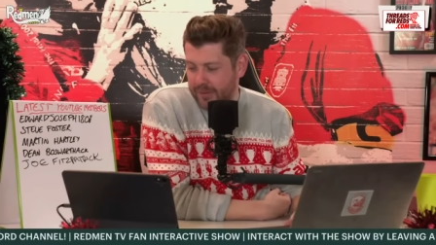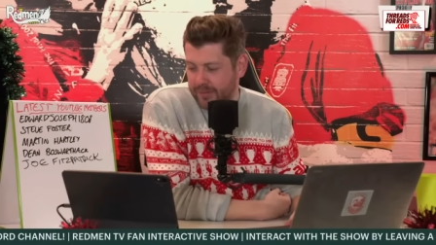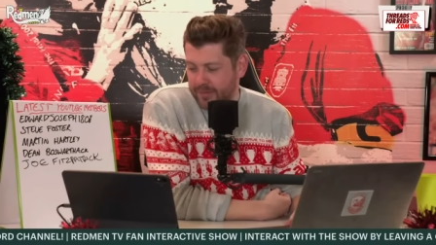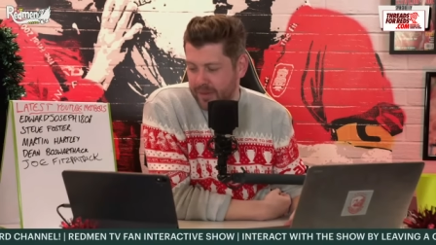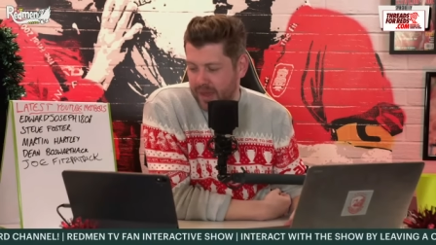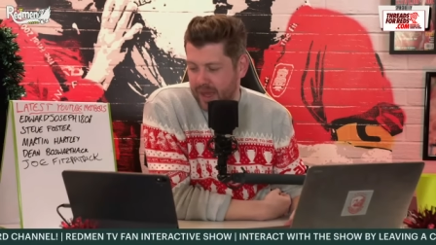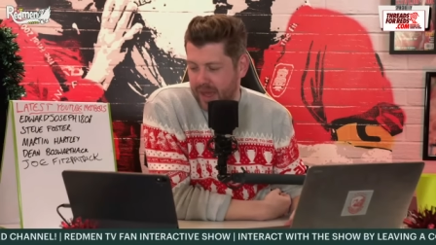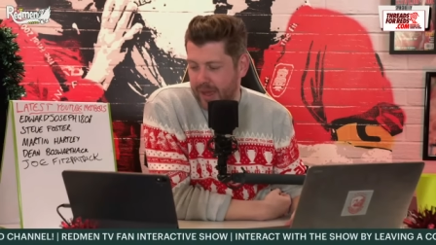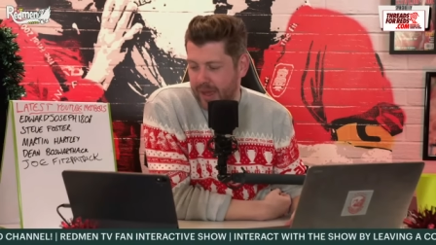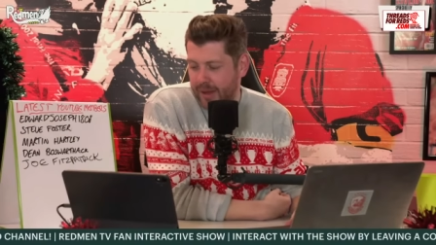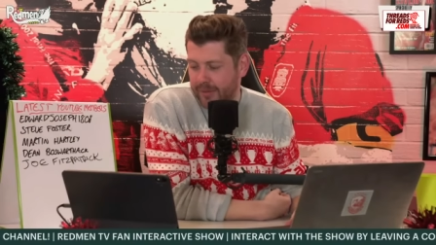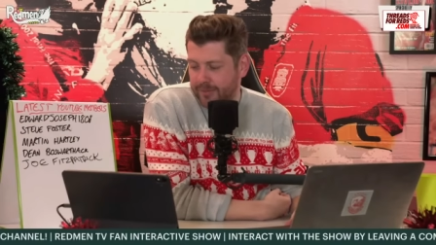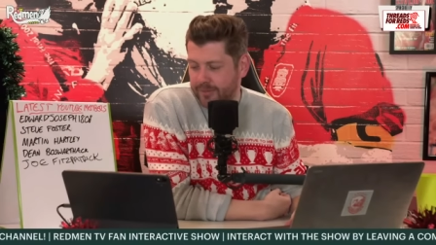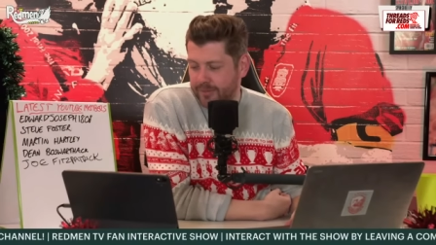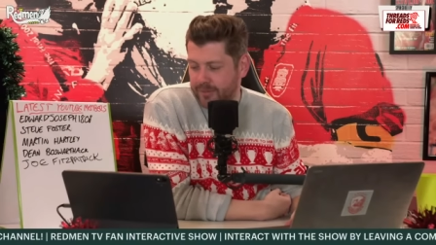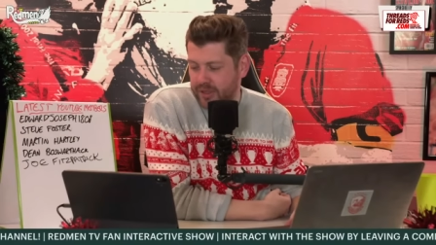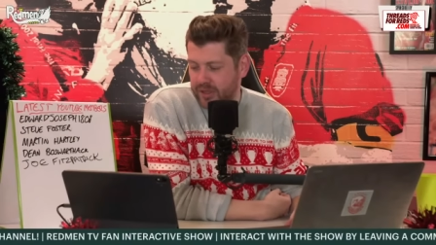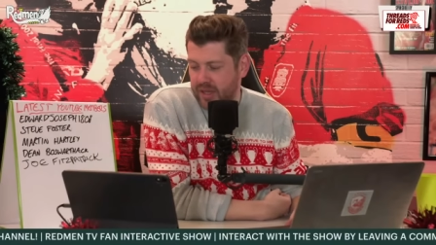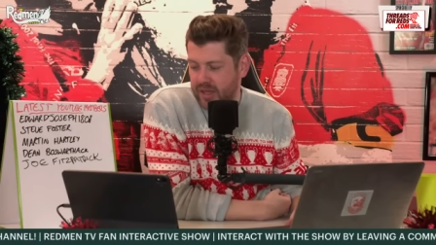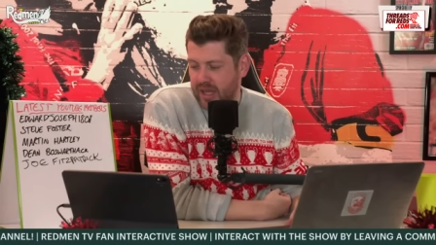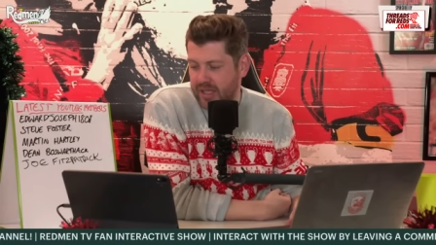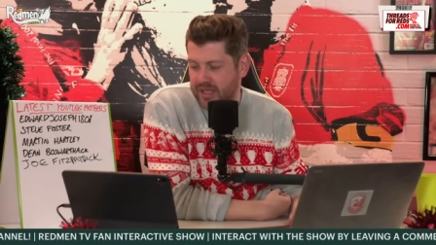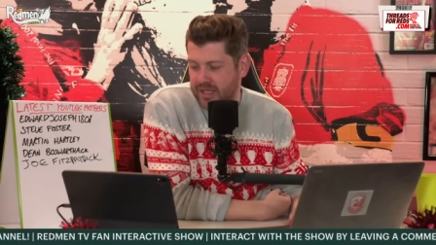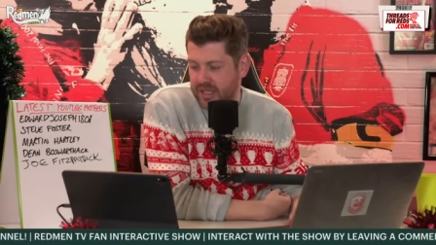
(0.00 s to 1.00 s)
So
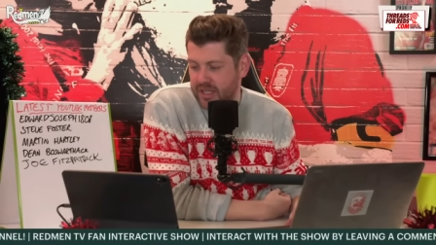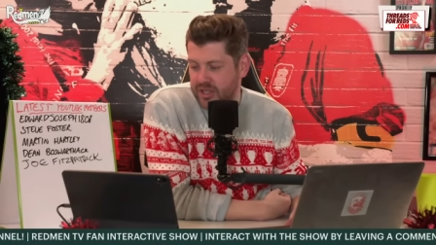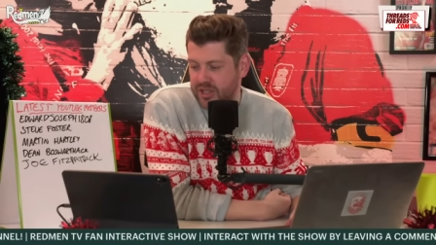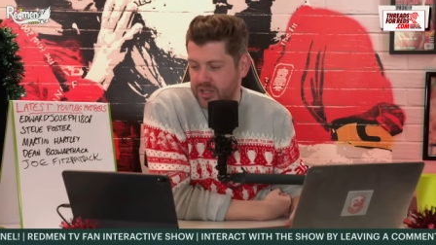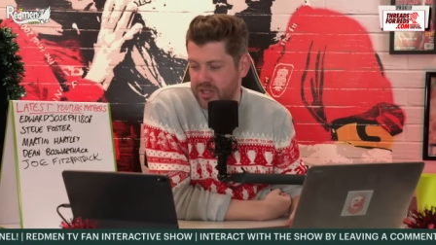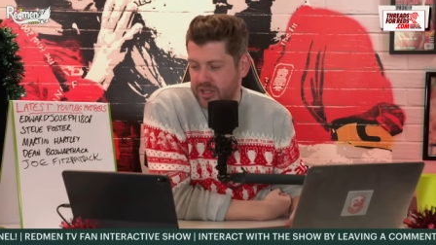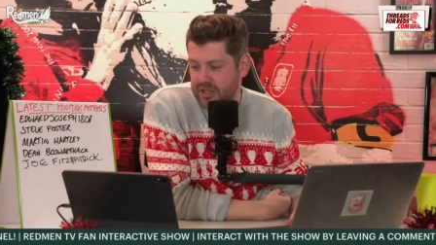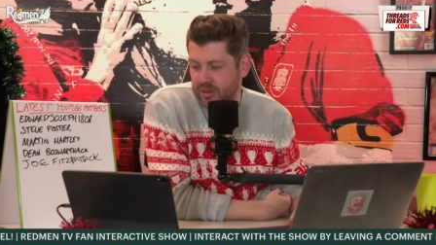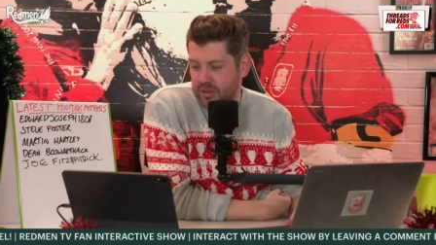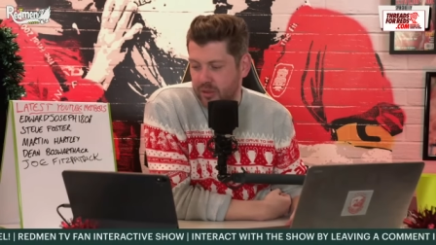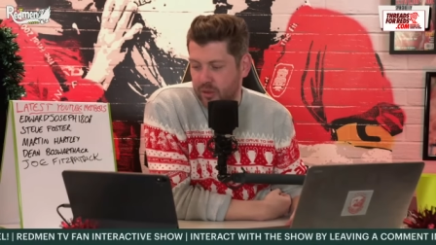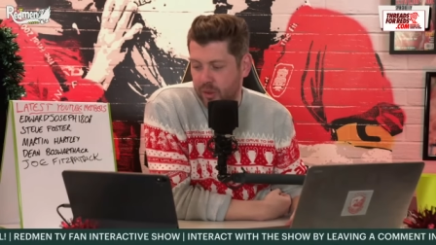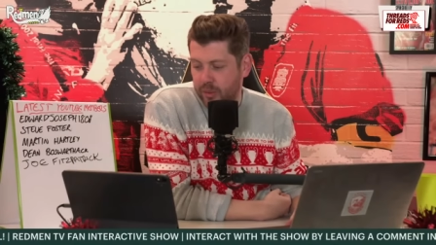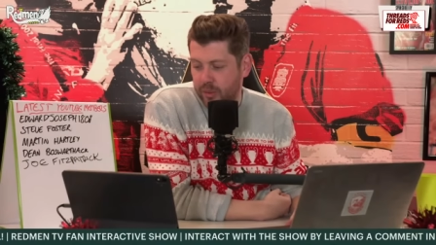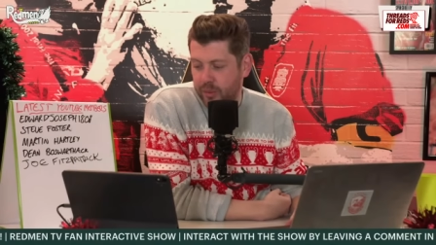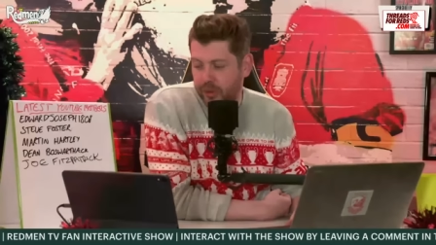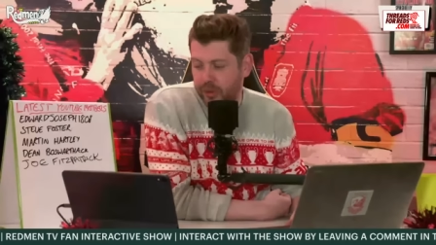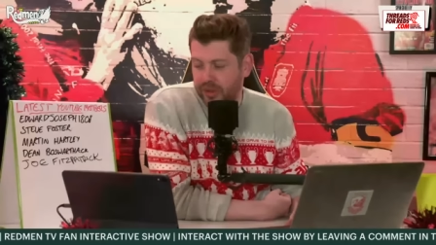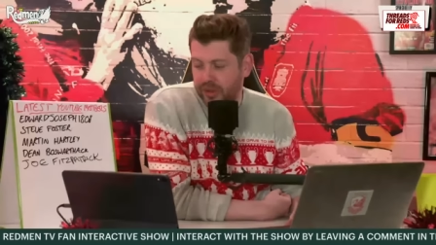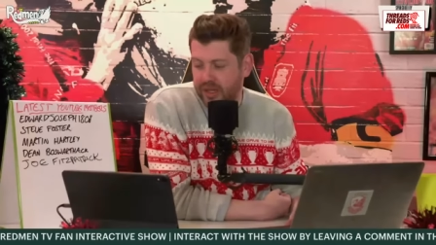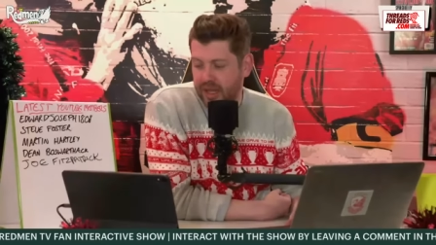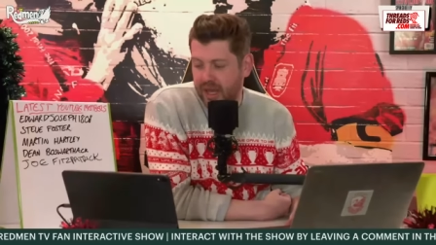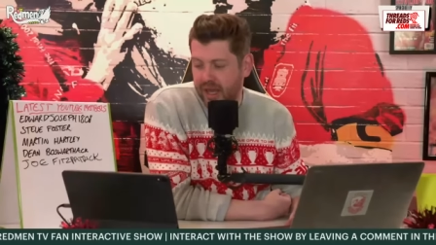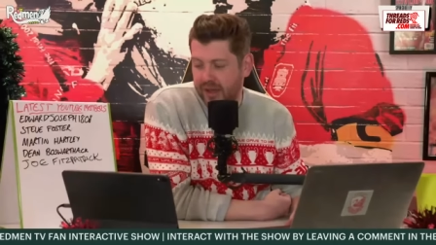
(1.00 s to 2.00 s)
yeah, it's an interesting
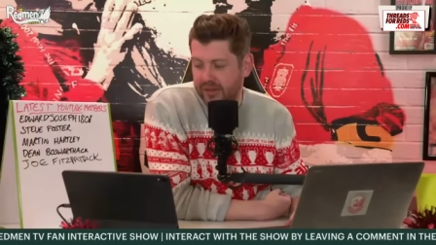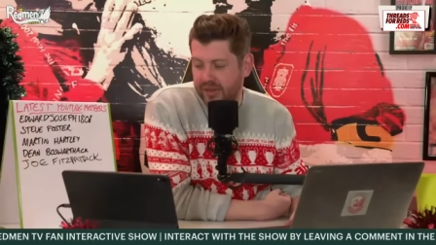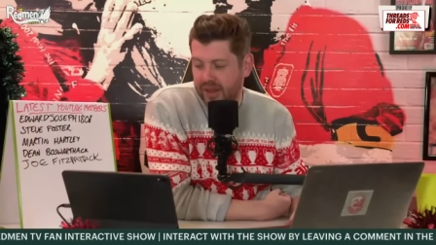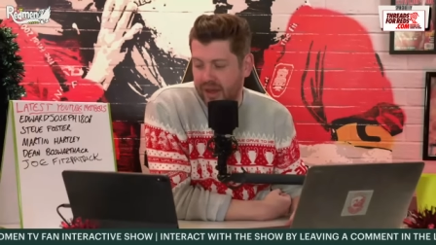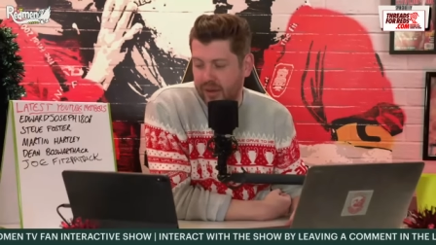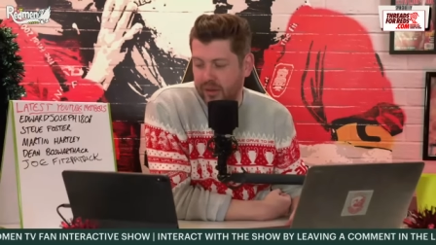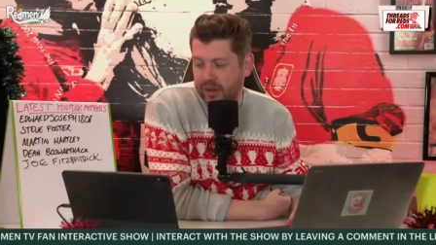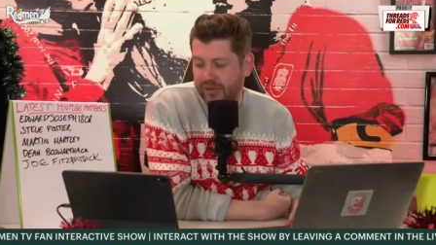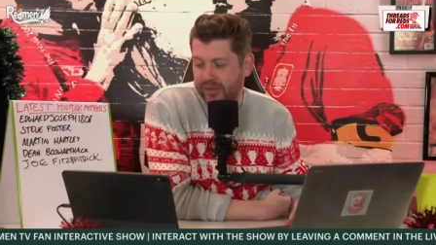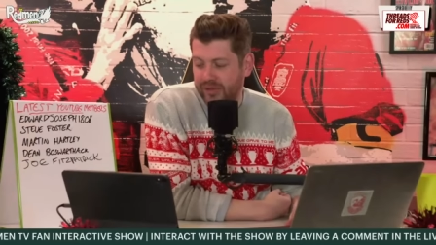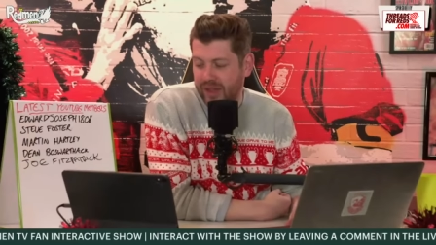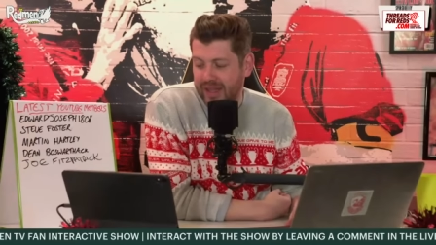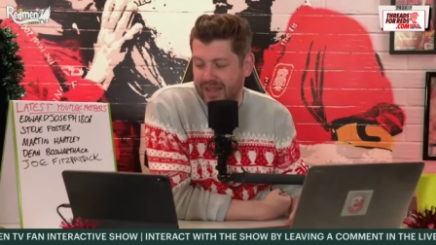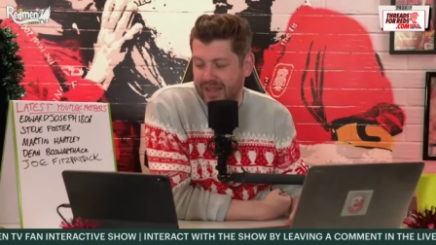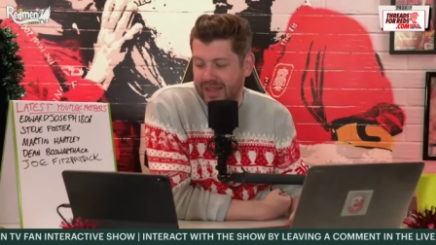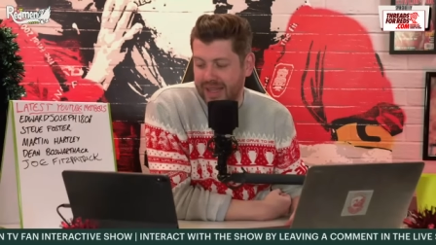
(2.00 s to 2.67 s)
point that if that